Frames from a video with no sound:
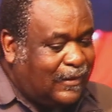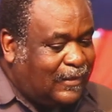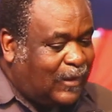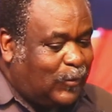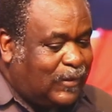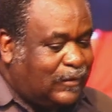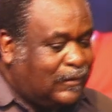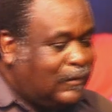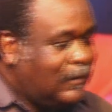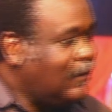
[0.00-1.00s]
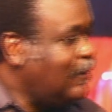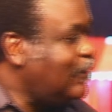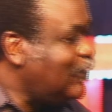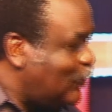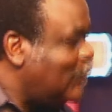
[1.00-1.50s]
they will
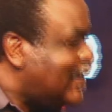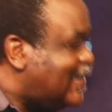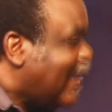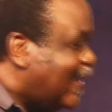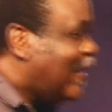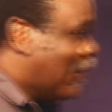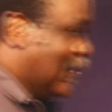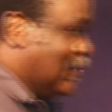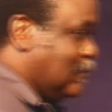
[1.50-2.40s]
do mistake anyway.